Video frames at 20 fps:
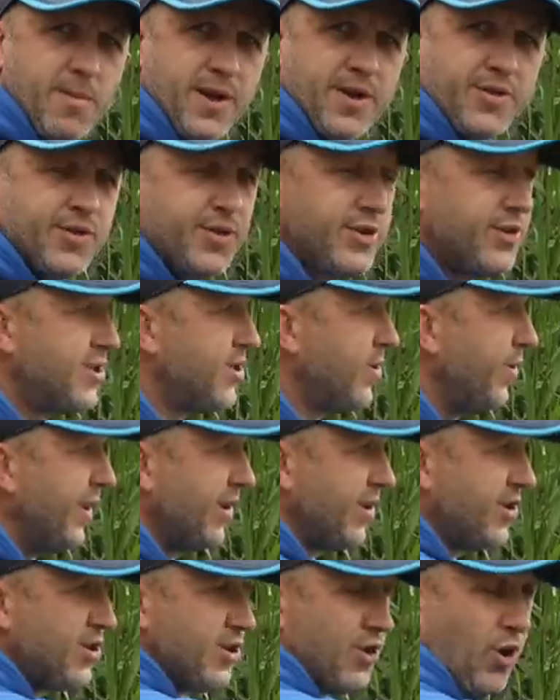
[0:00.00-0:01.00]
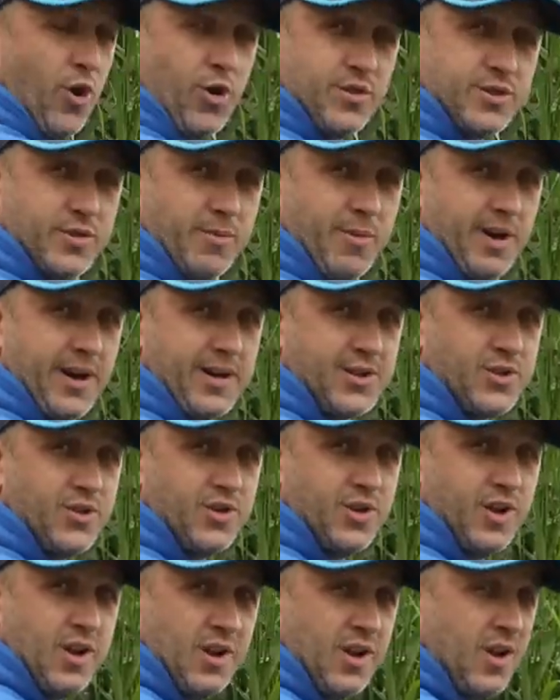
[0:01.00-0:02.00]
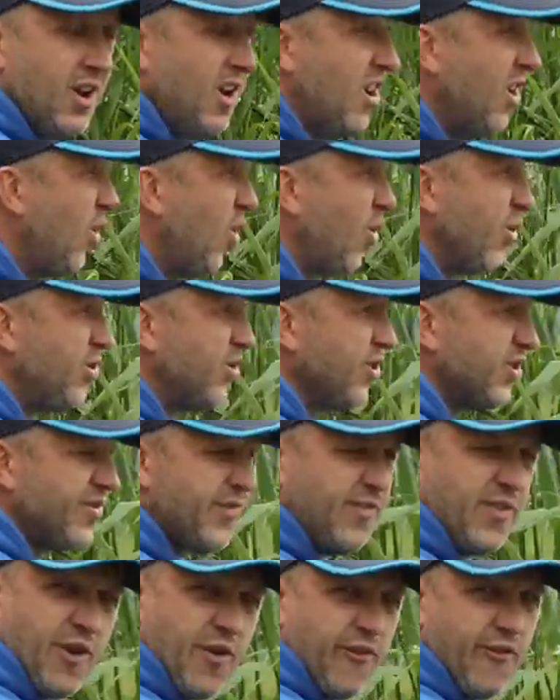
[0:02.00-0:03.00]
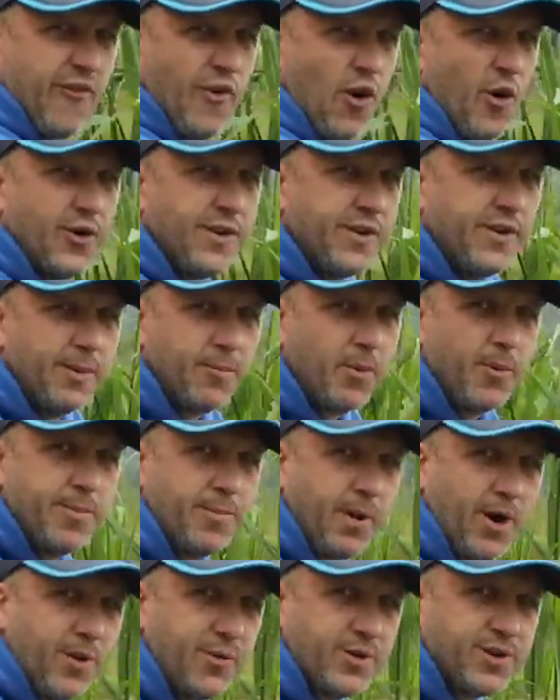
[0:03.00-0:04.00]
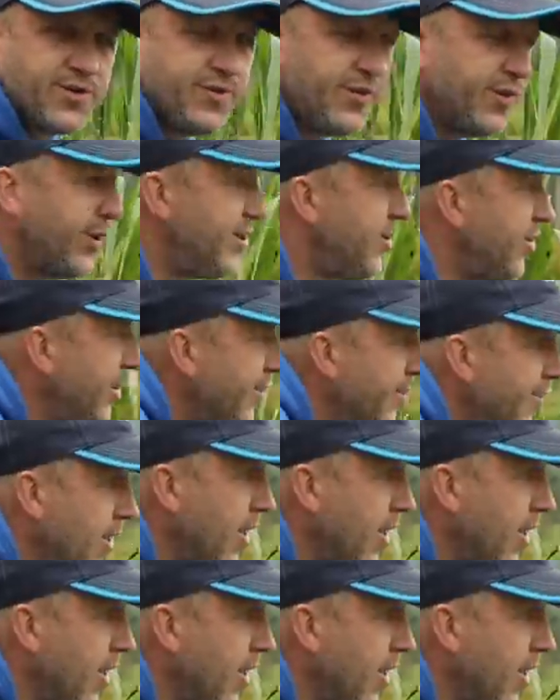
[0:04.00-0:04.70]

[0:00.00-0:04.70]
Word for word: methods to either start a match or just find a little bonus fish.